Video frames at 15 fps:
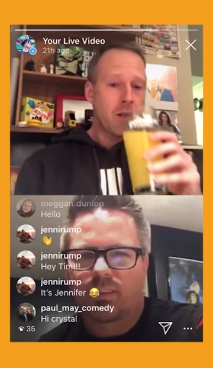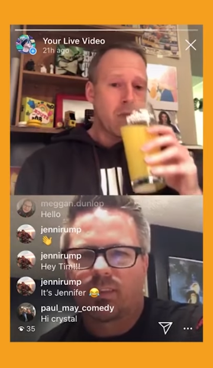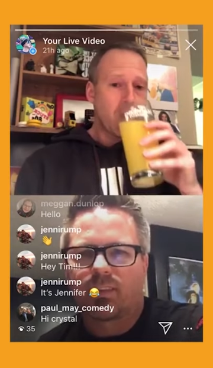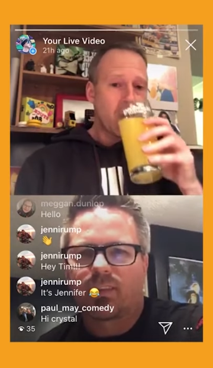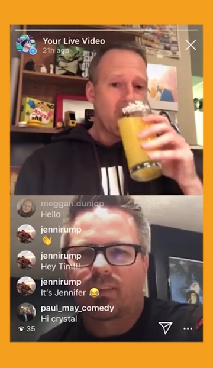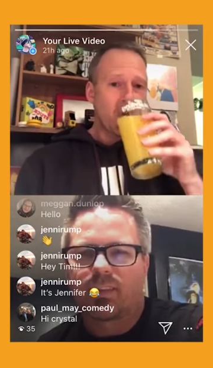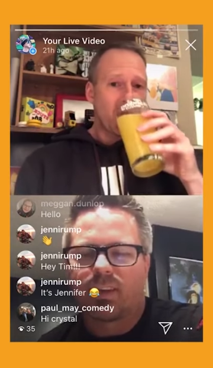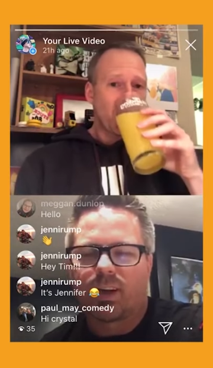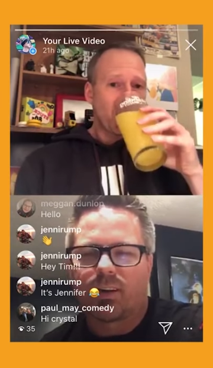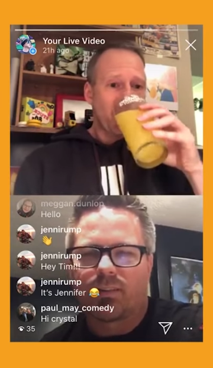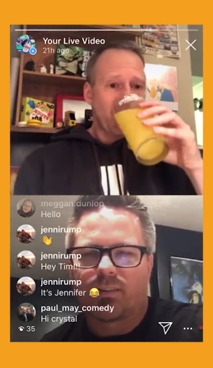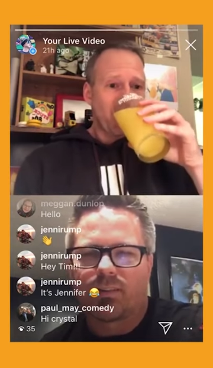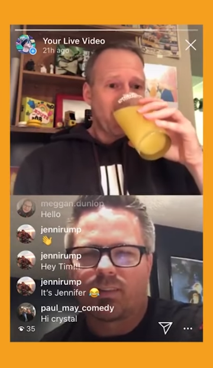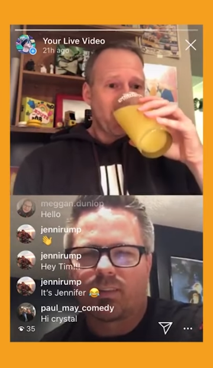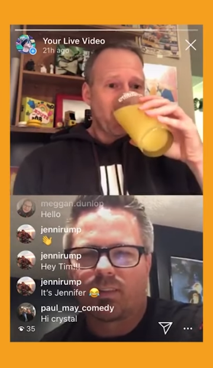Speaker 1: Yeah.
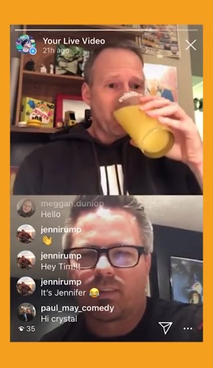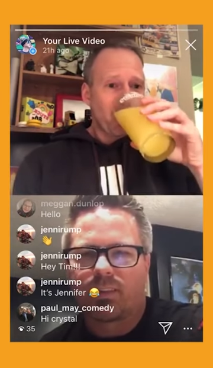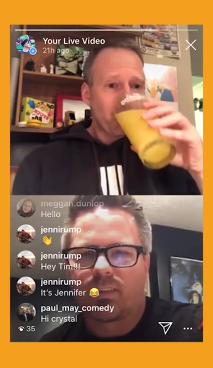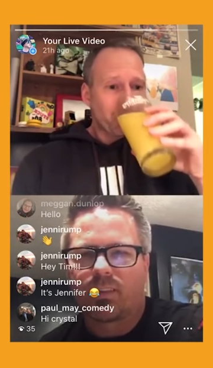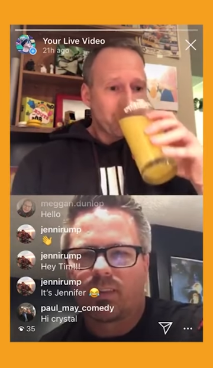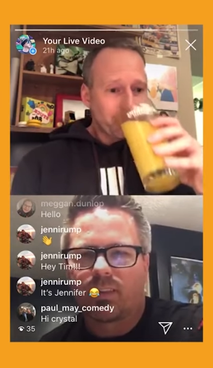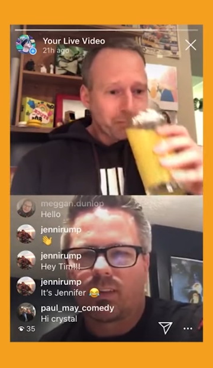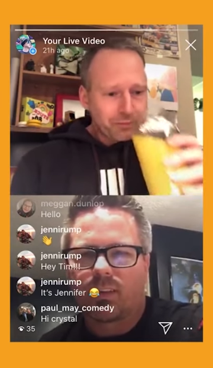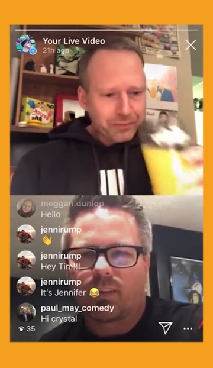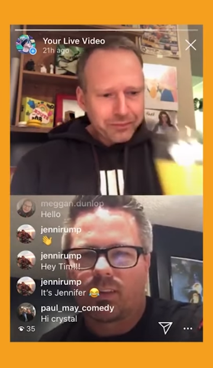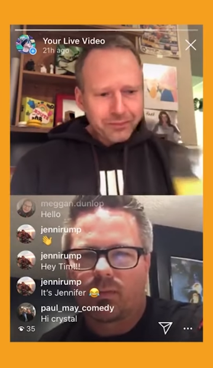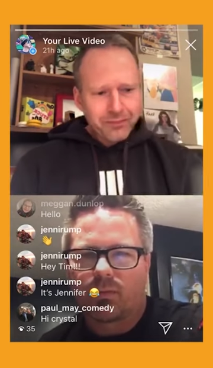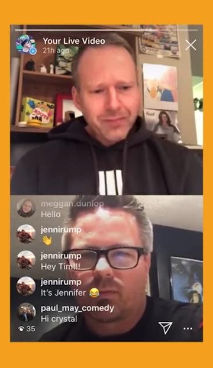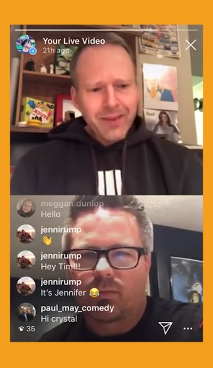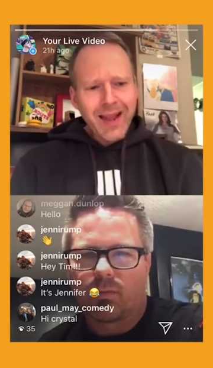
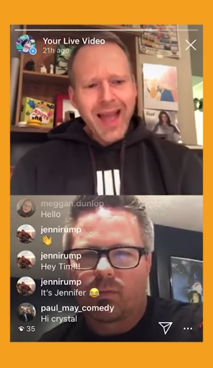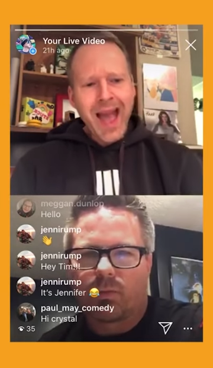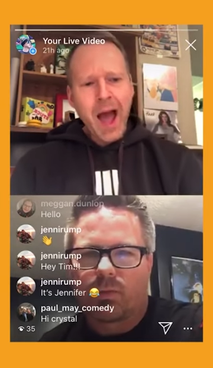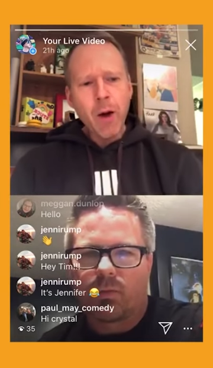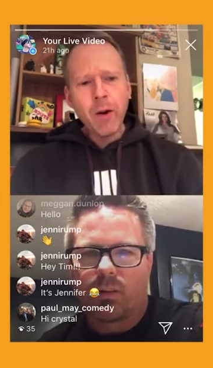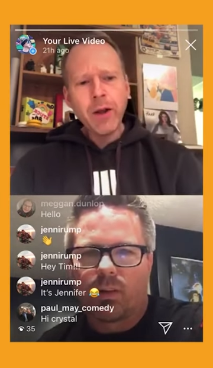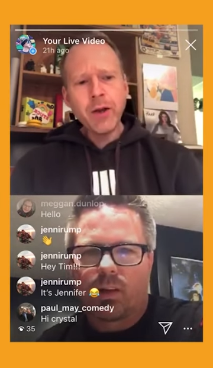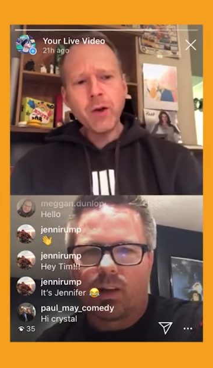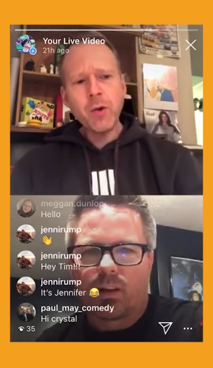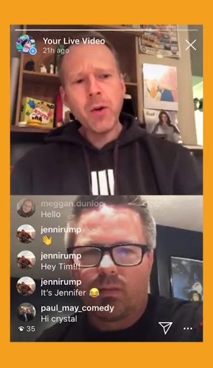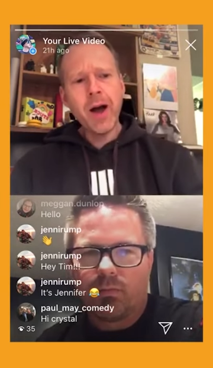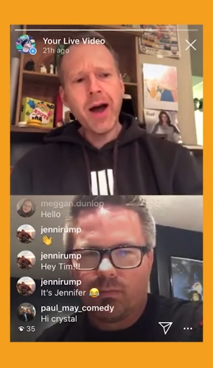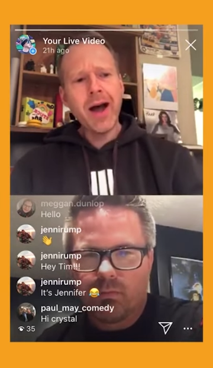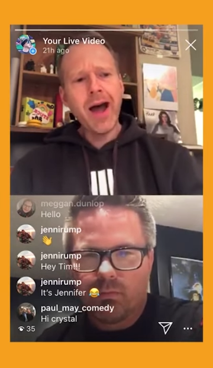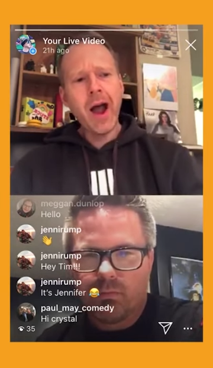How are you?
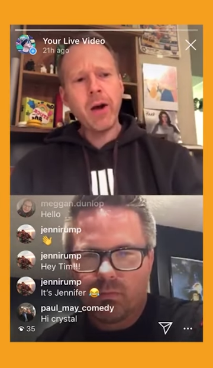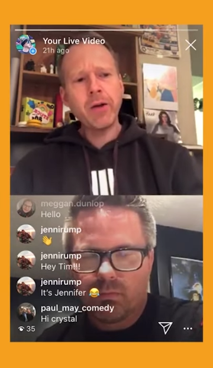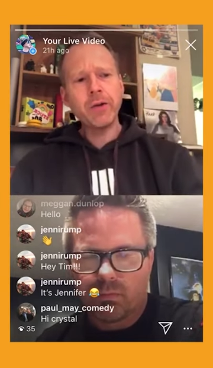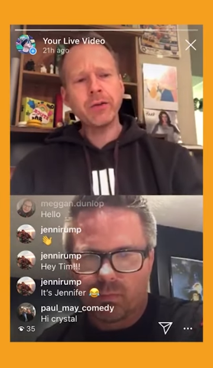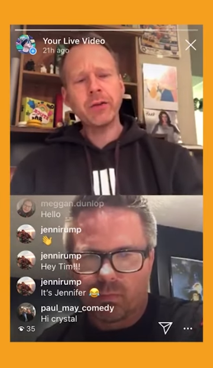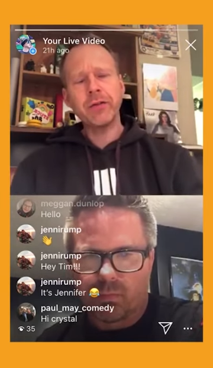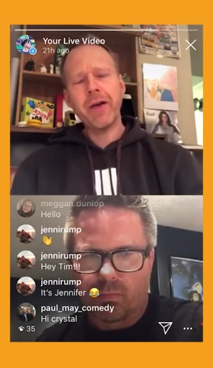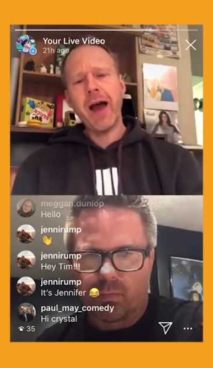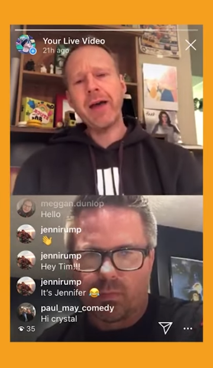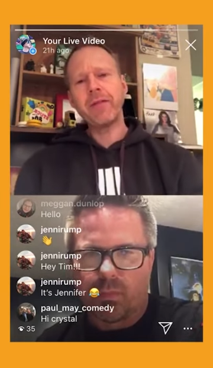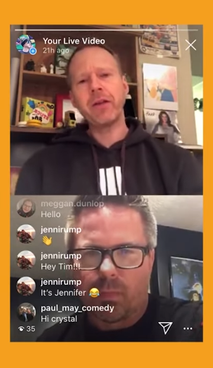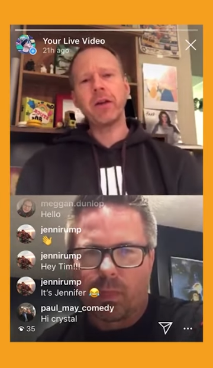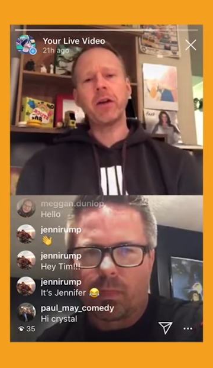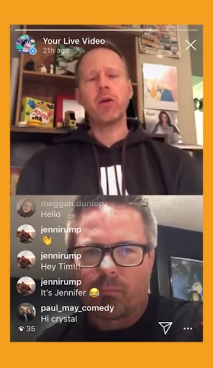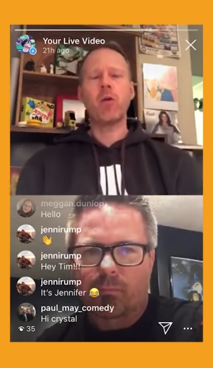Uh, how are you surviving
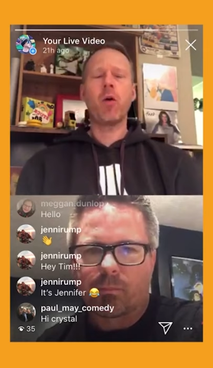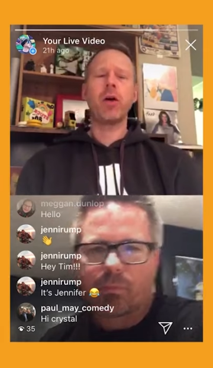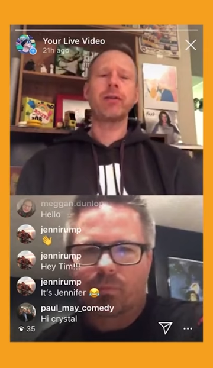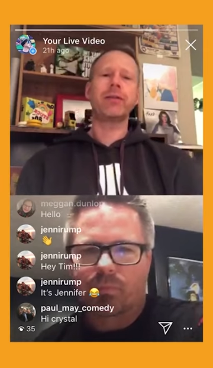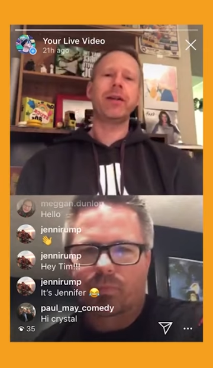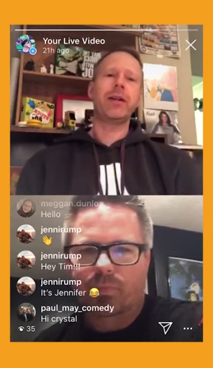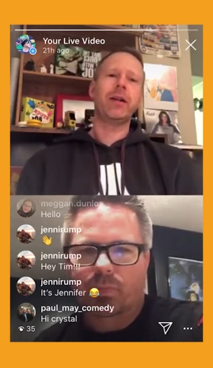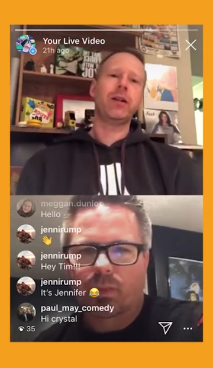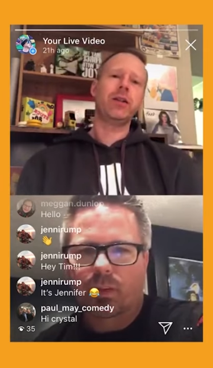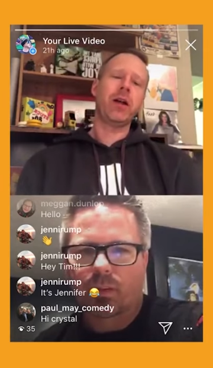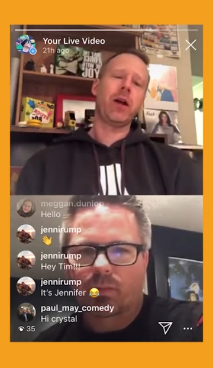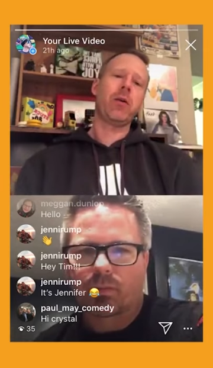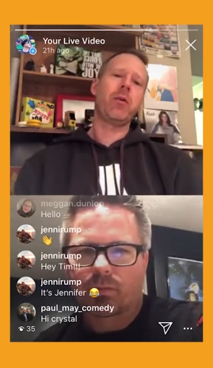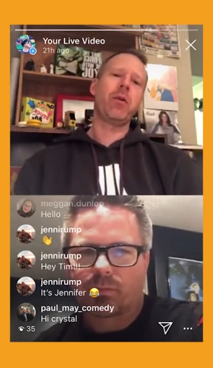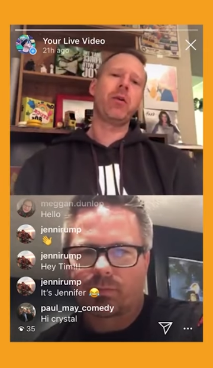quarantine in
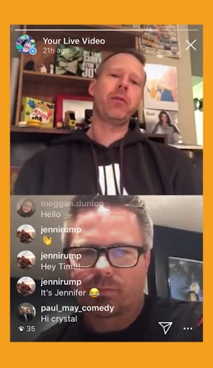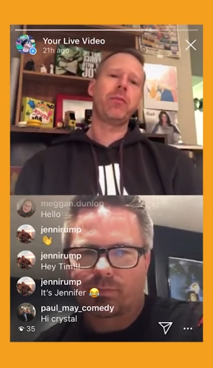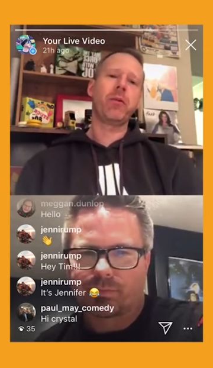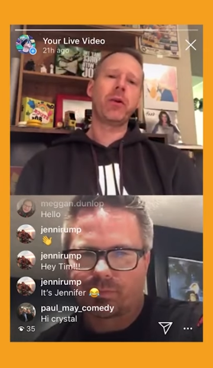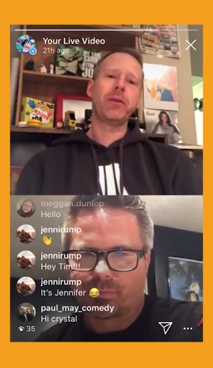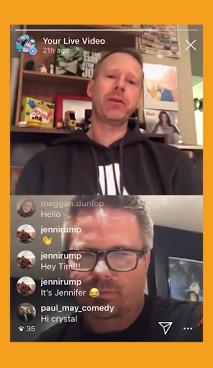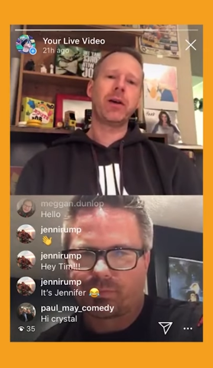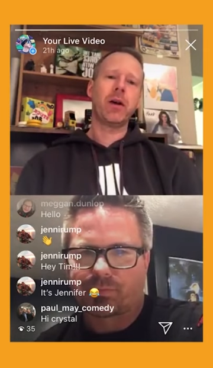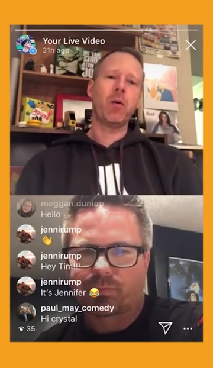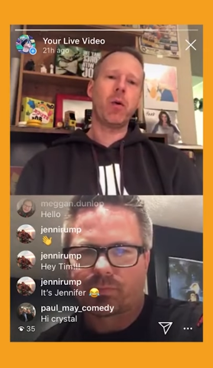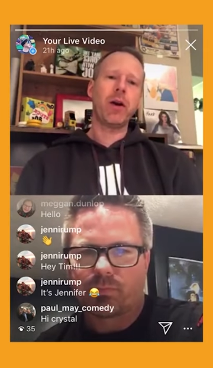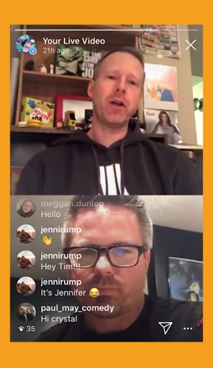general? What uh, what do you,